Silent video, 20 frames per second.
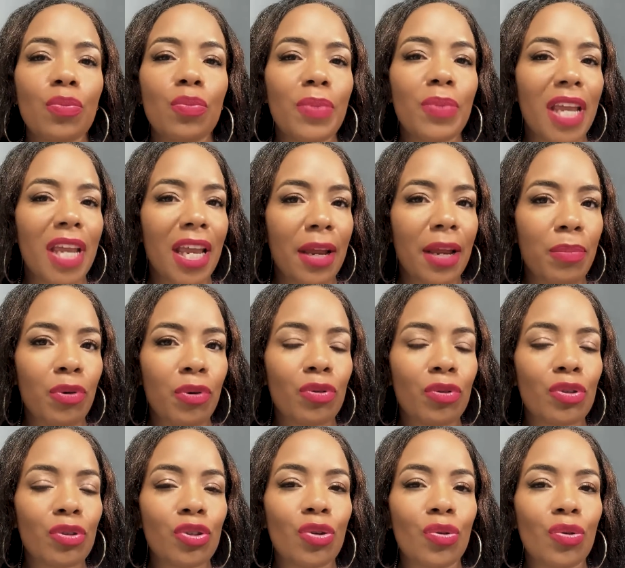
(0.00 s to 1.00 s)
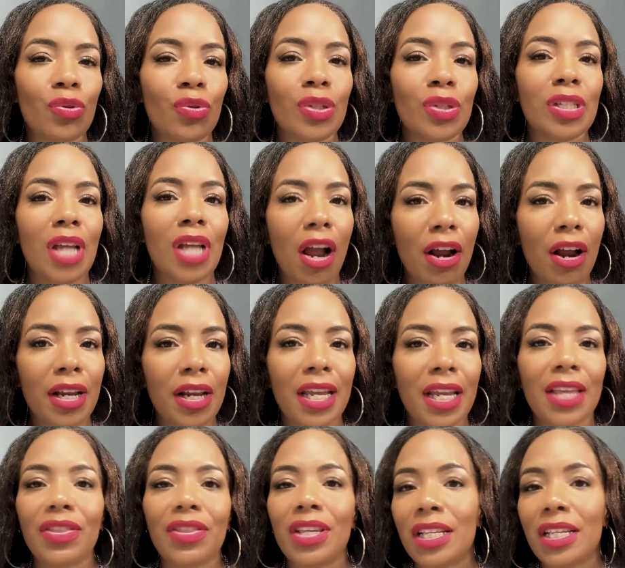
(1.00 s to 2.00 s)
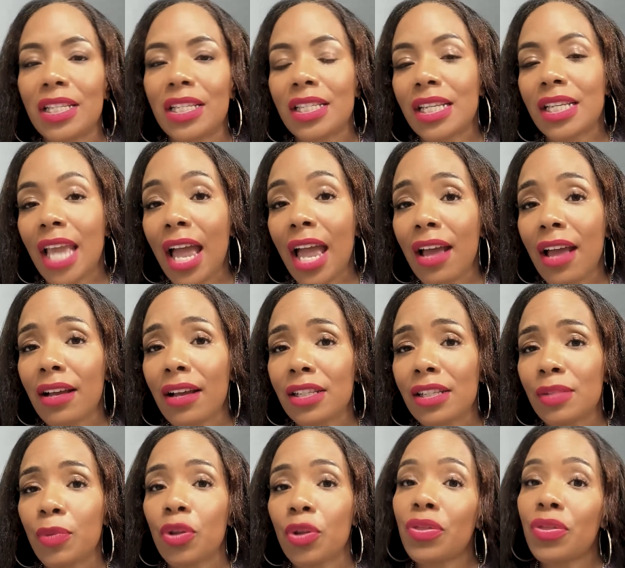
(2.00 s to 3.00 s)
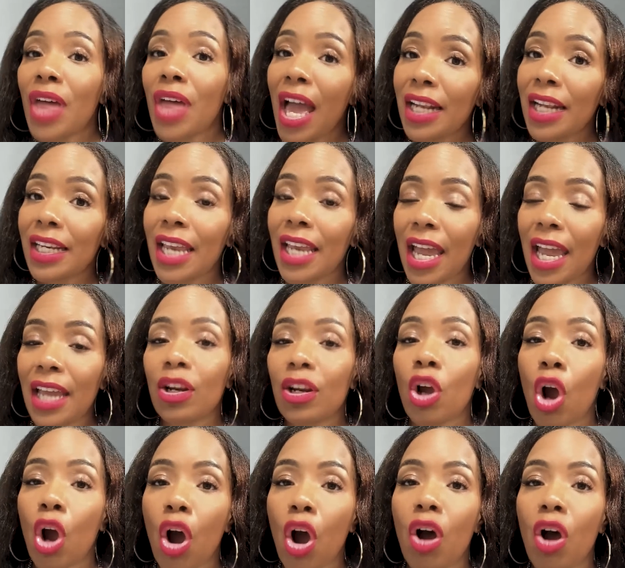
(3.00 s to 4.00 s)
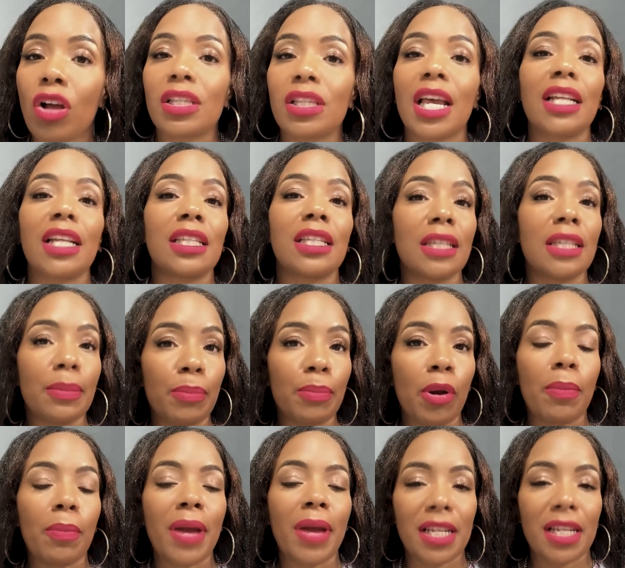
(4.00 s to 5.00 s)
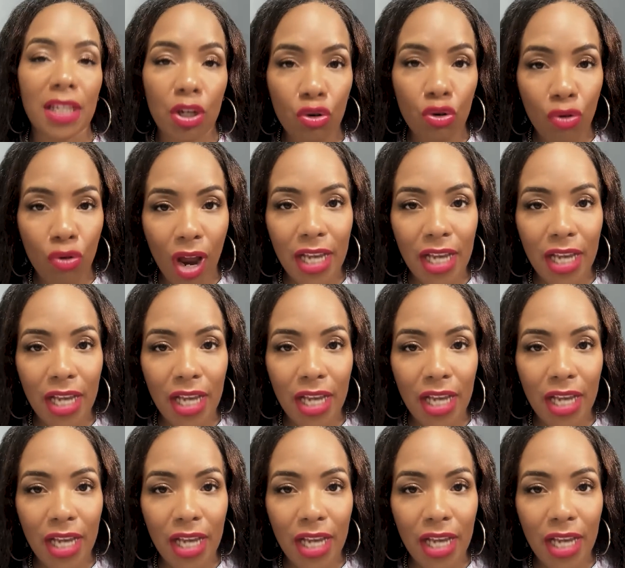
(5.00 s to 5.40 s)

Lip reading: to be able to target these gangs. But that can cause a diplomatic